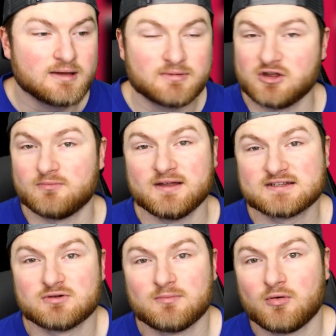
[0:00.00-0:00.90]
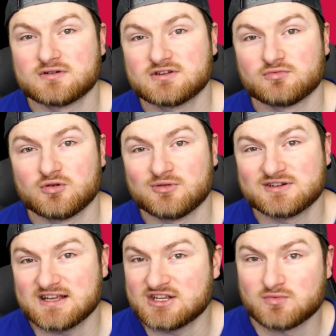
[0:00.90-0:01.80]
But there have been some reports and
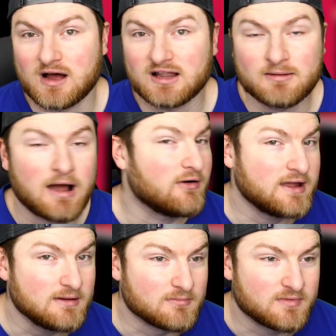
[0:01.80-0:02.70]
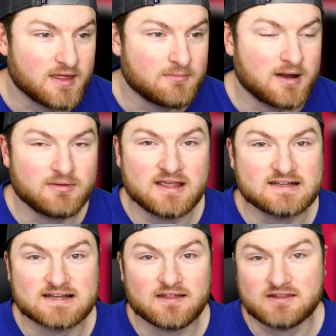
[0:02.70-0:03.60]
rumors as well about him that maybe
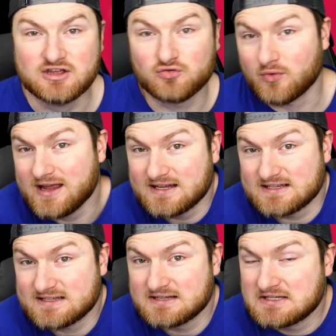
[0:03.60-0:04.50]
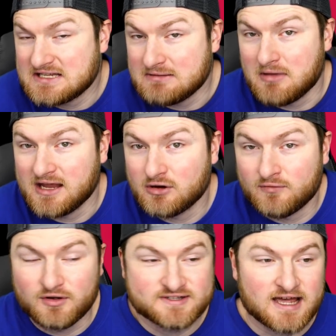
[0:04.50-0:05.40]
he's not the greatest teammate
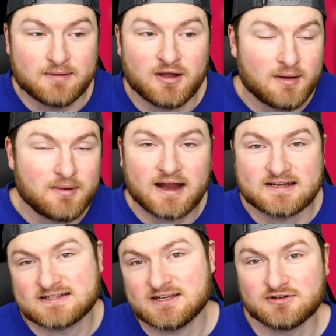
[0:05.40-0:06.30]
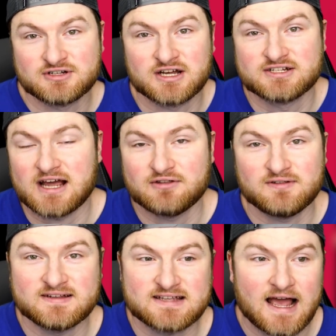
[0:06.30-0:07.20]
of all time. Now, I'm not going to sit here and judge either
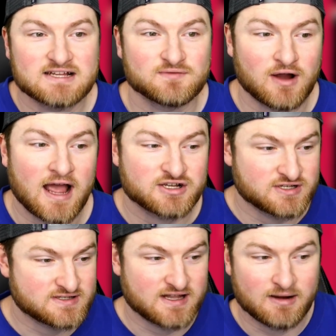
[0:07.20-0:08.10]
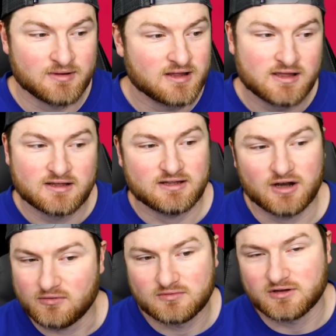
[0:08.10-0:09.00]
of these guys for actions that I'm, you
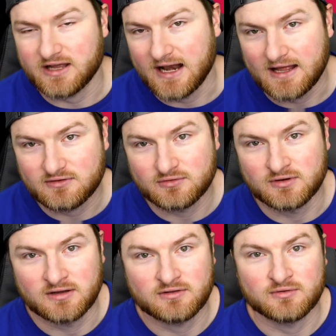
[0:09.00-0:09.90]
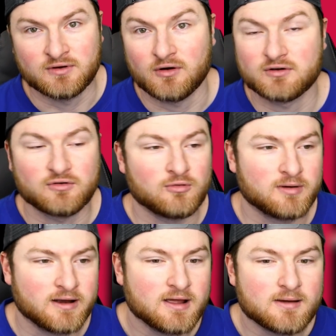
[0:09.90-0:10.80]
know, looking at through an article.
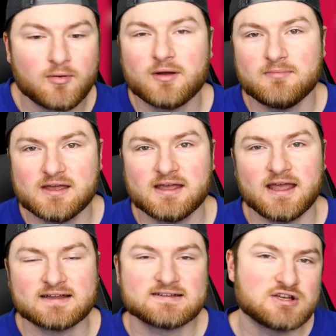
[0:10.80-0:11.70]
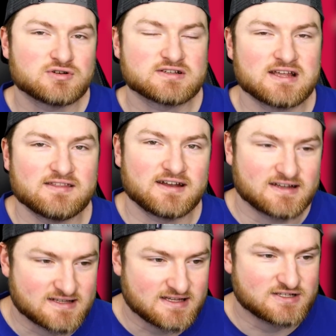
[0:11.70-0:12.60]
But point being, it's interesting that
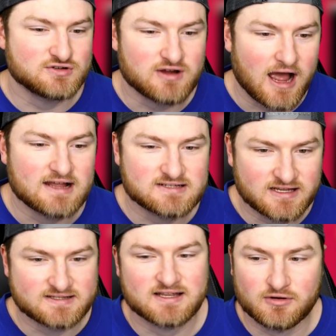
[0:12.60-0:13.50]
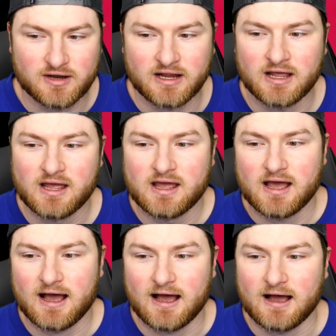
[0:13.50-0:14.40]
it's these two guys considering
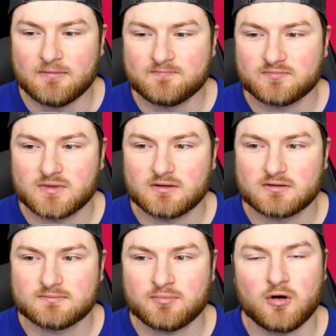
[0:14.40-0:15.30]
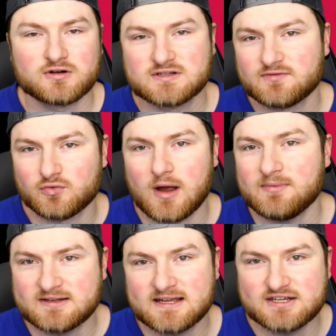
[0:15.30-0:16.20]
parts of the
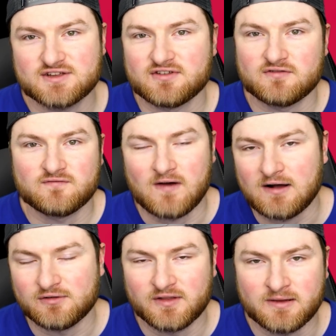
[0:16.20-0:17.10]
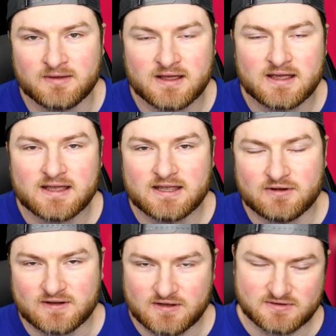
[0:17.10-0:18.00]
reputation that have followed them
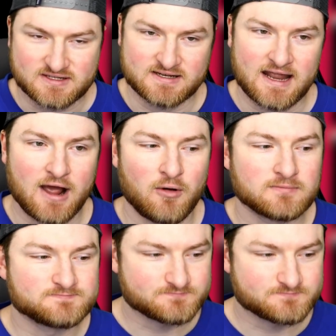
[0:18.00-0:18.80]
here to Houston. Now,